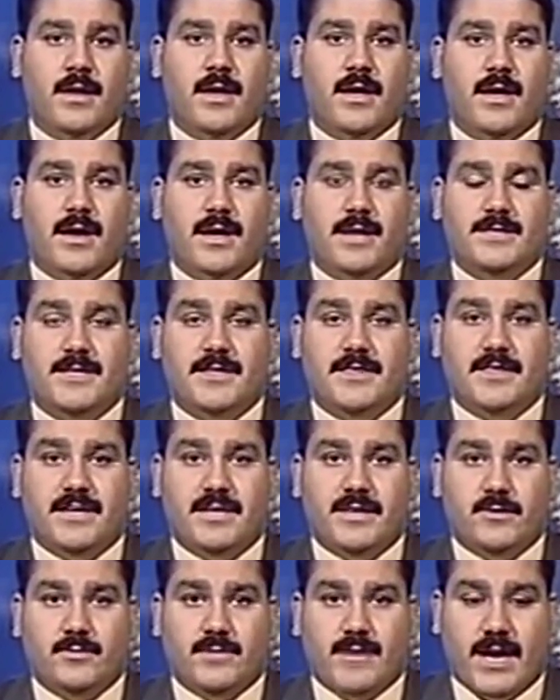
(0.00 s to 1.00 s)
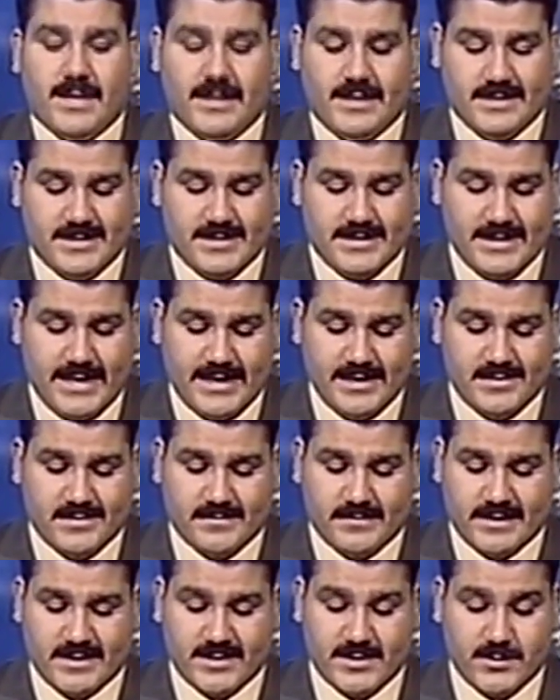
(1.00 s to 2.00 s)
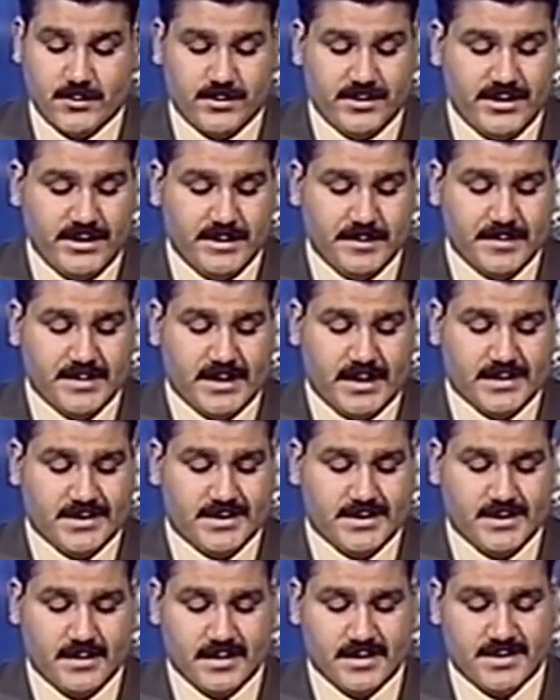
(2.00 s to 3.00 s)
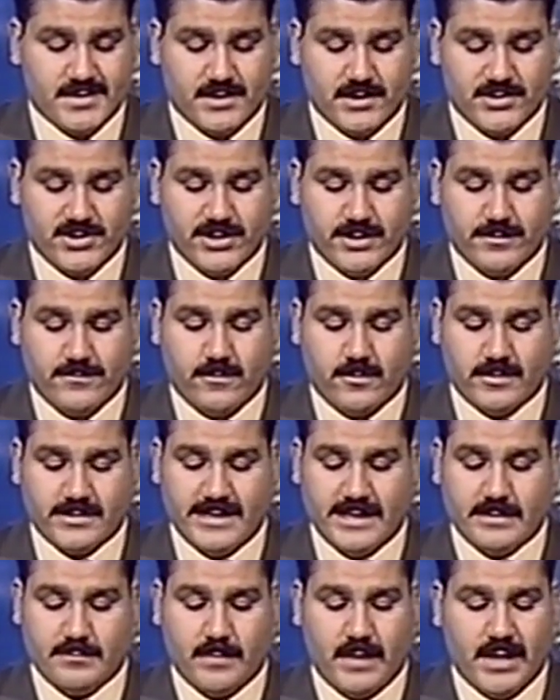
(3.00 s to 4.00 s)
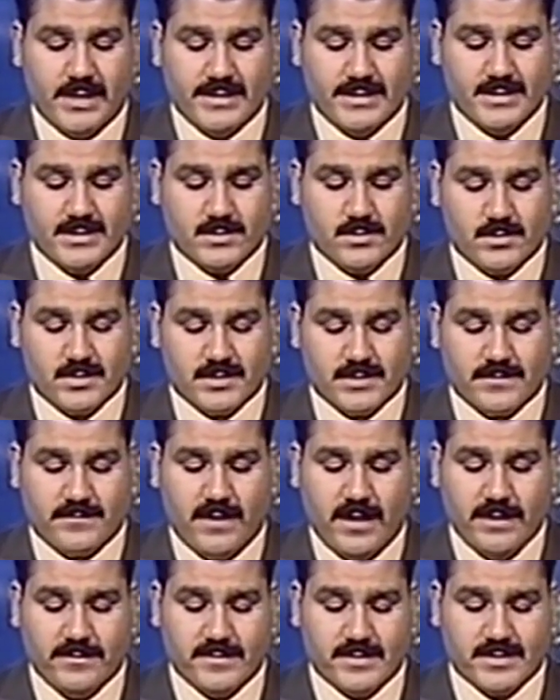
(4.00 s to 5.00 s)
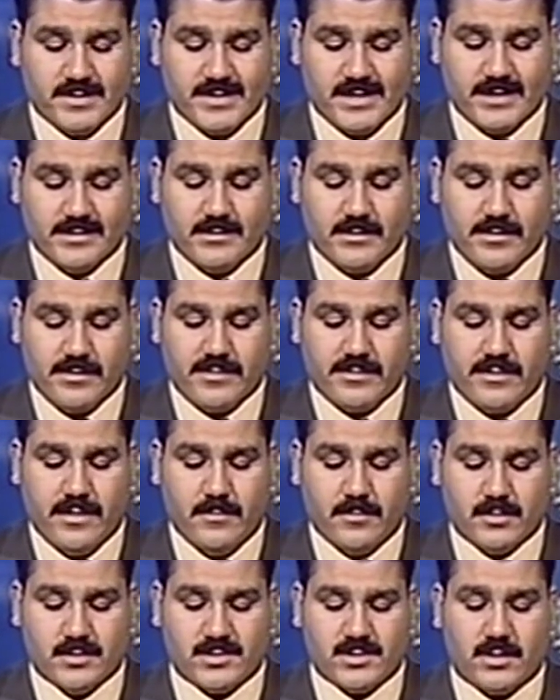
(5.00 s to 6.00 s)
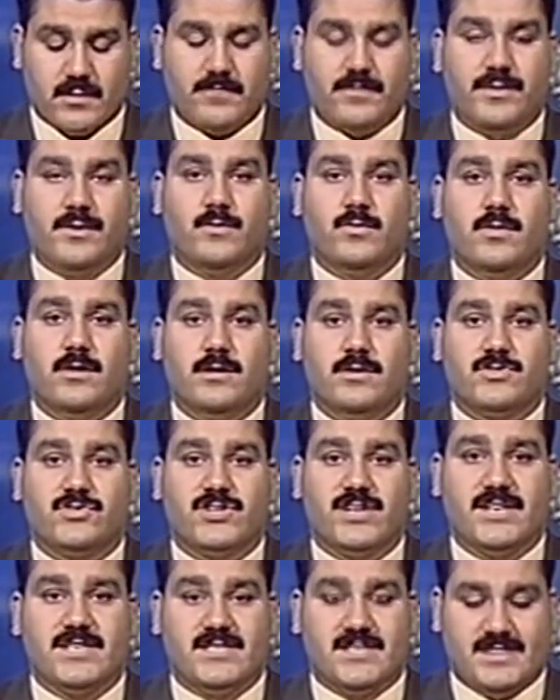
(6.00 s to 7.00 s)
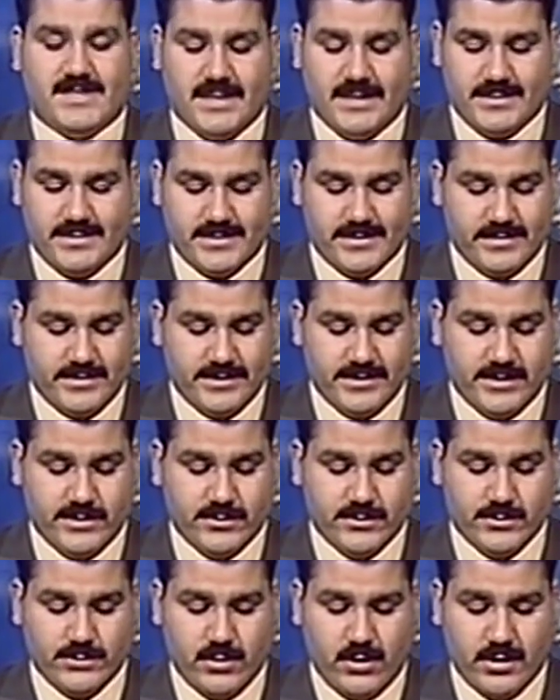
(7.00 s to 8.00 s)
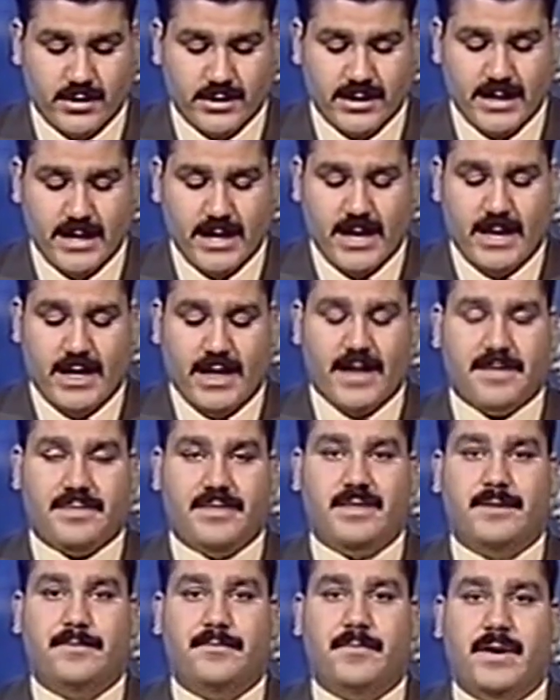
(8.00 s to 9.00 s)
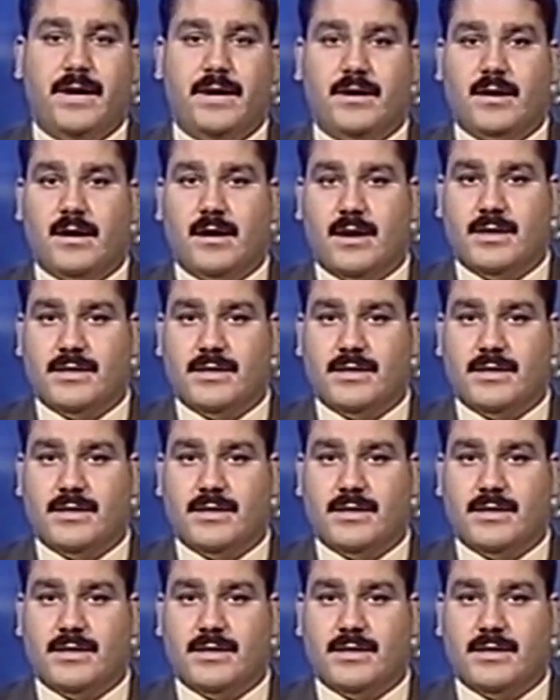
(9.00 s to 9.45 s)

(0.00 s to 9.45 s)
And in the United States, rescue teams are still searching for dead bodies or survivors under the rubble of the World Trade Center in New York and the Pentagon